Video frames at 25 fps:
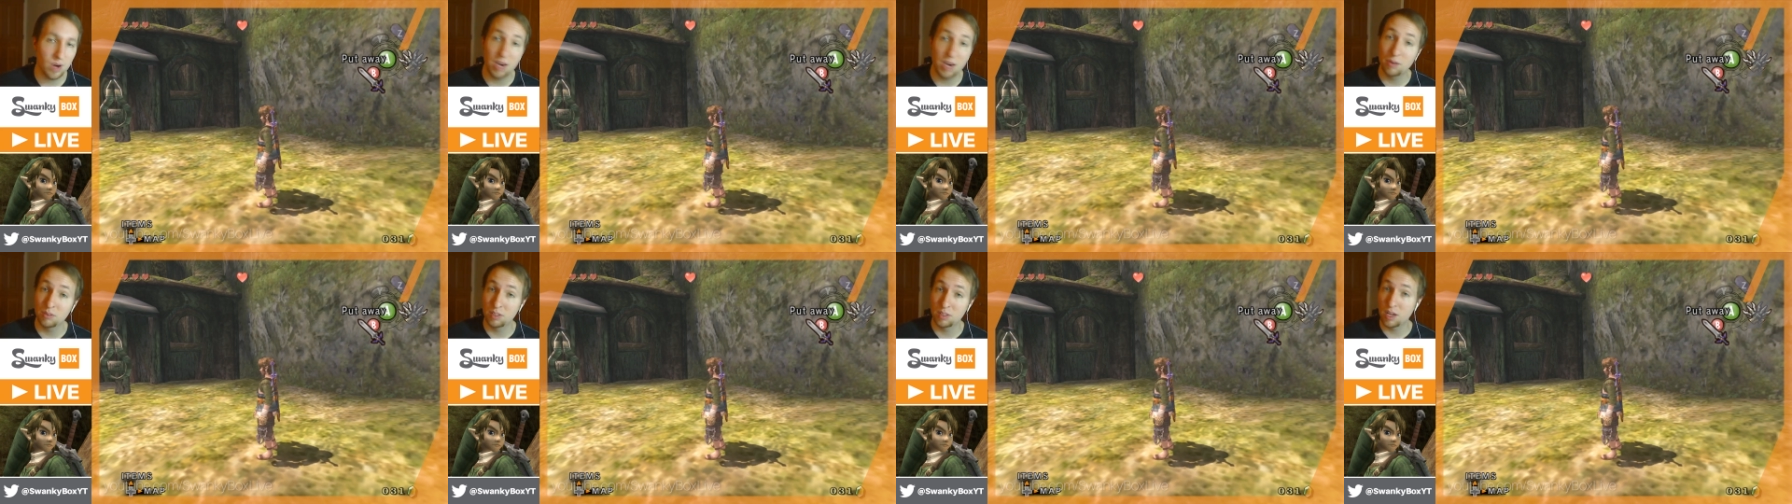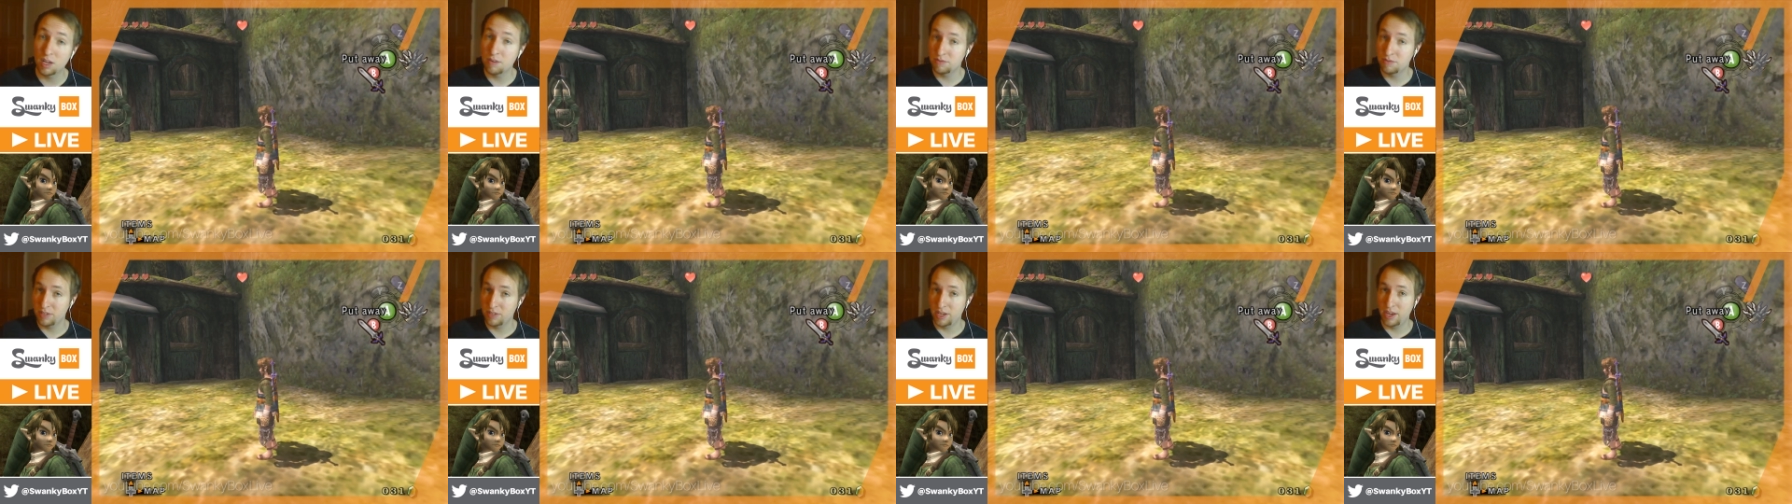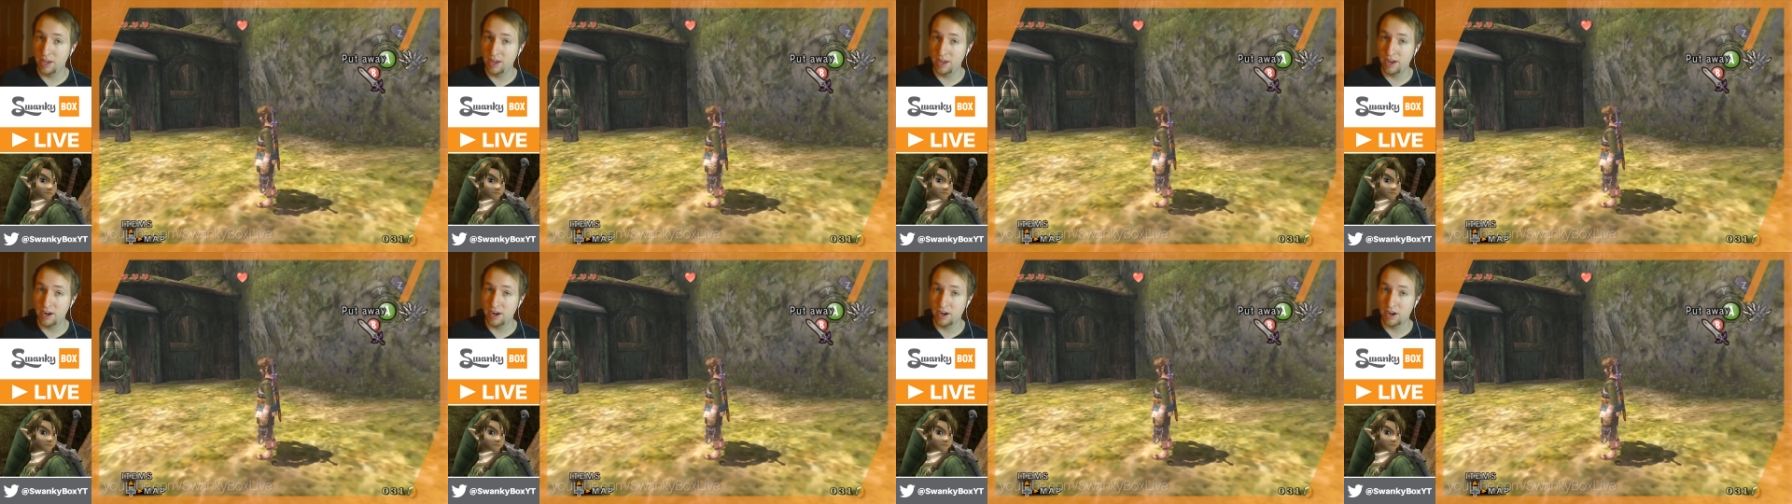I would love to
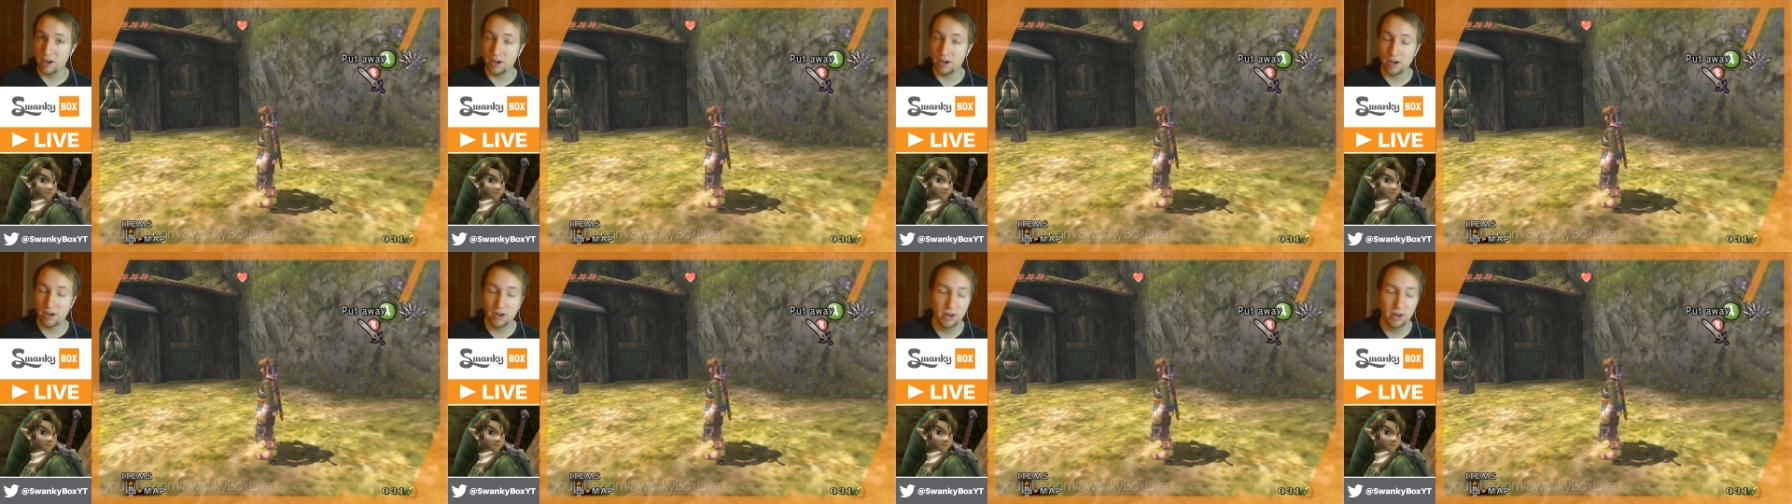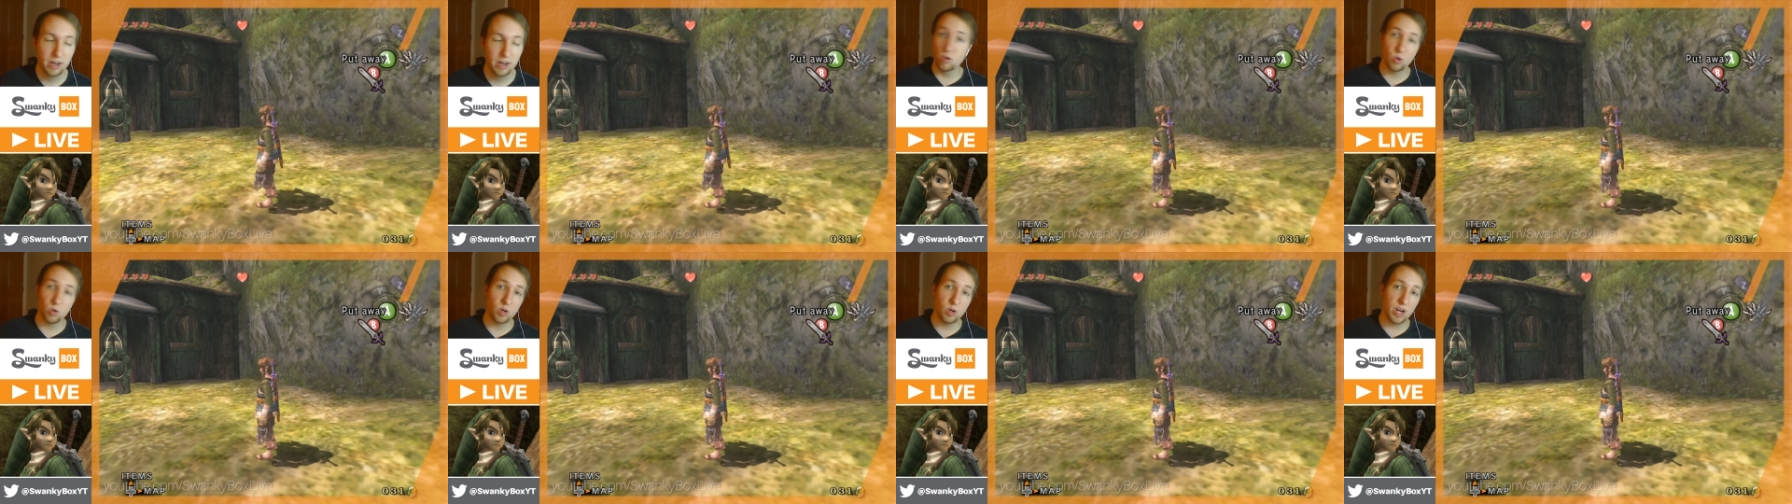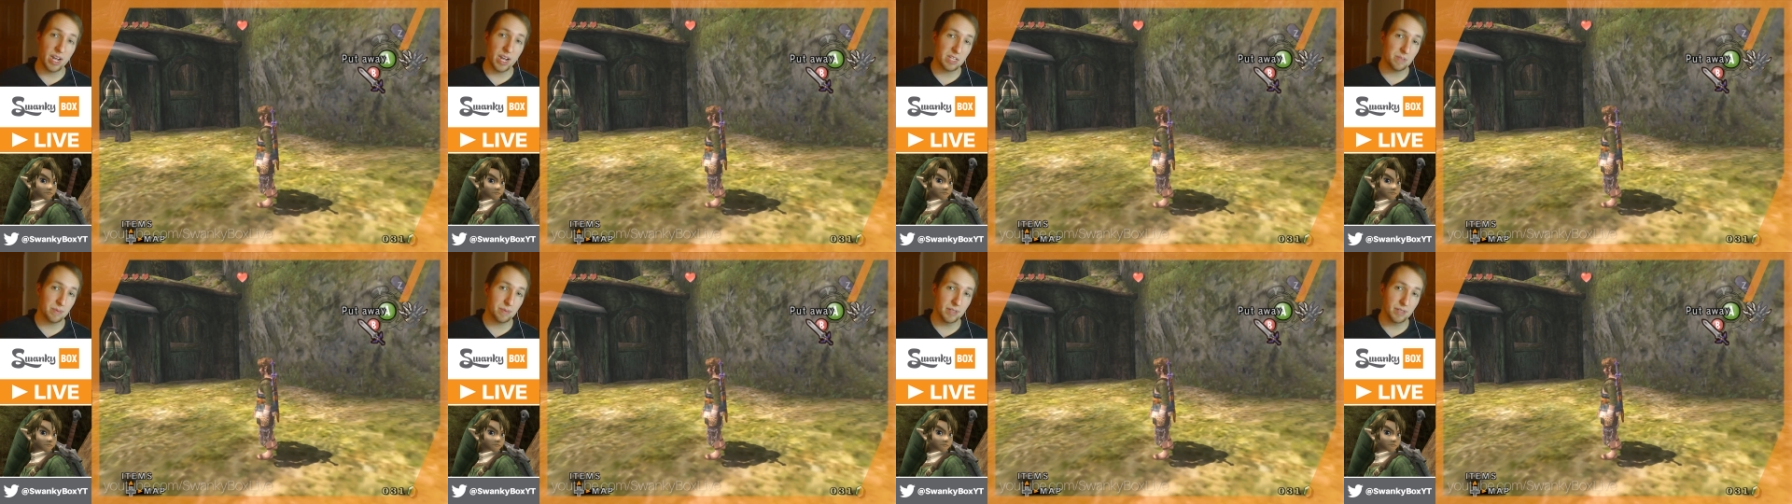hear your
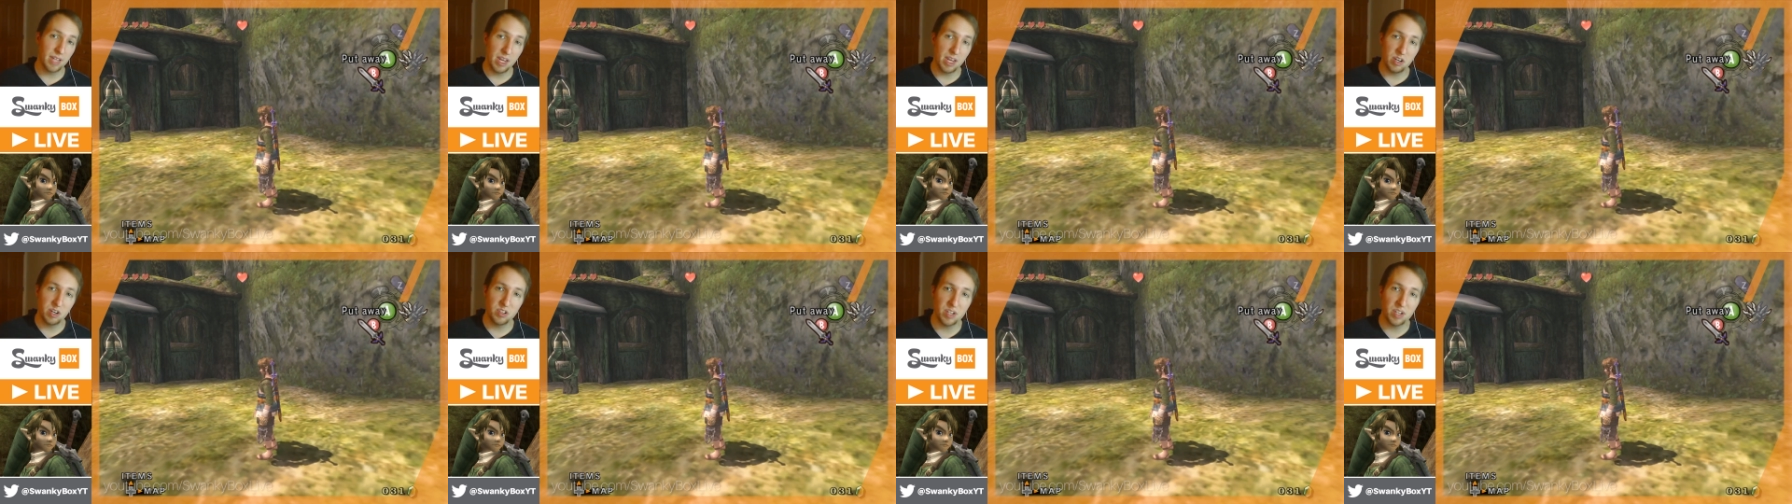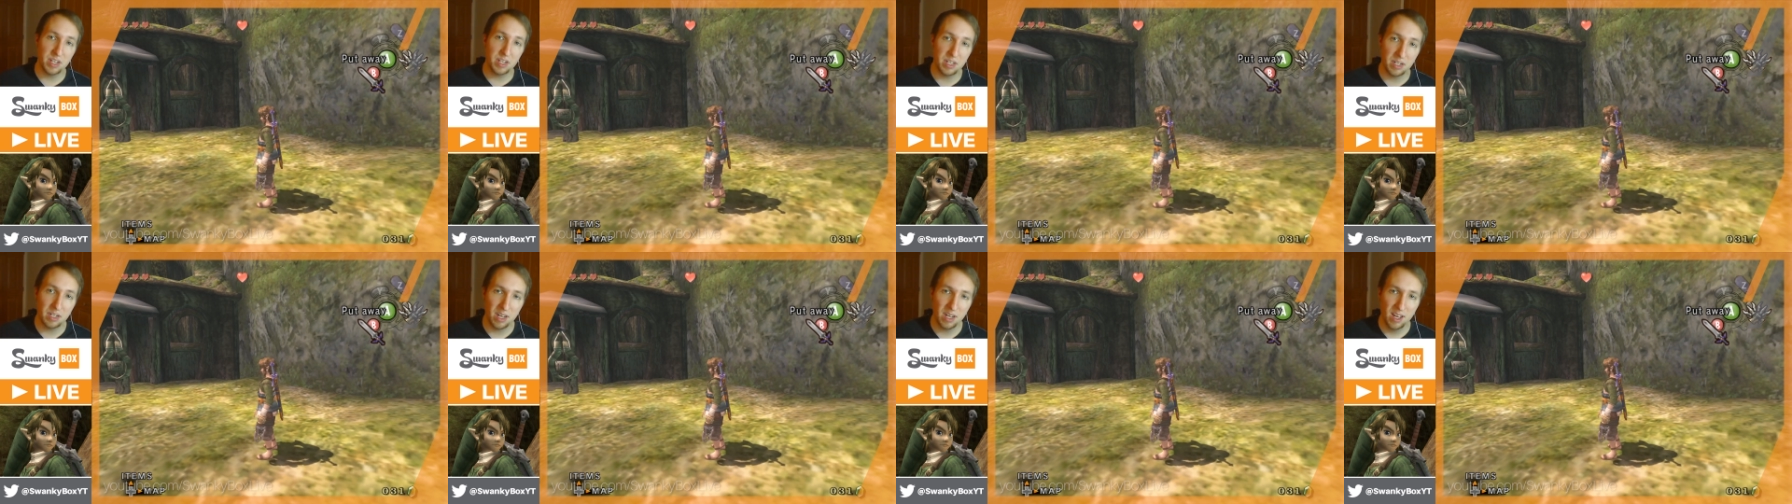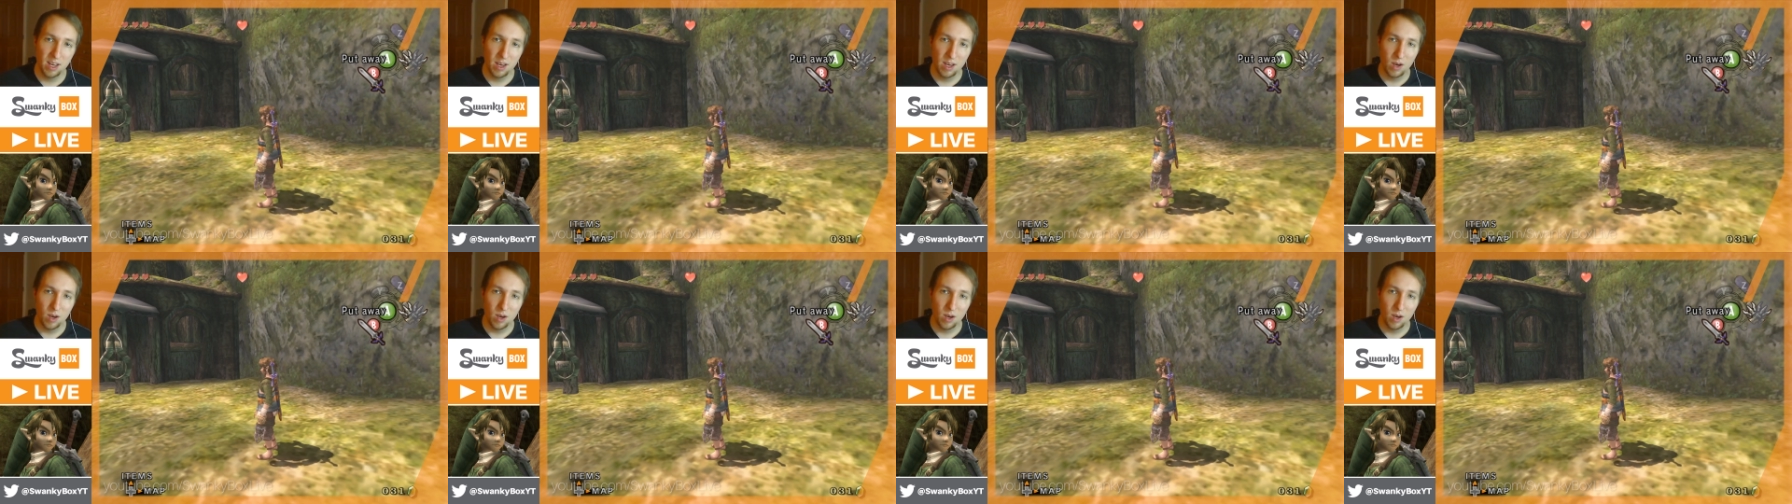explanation,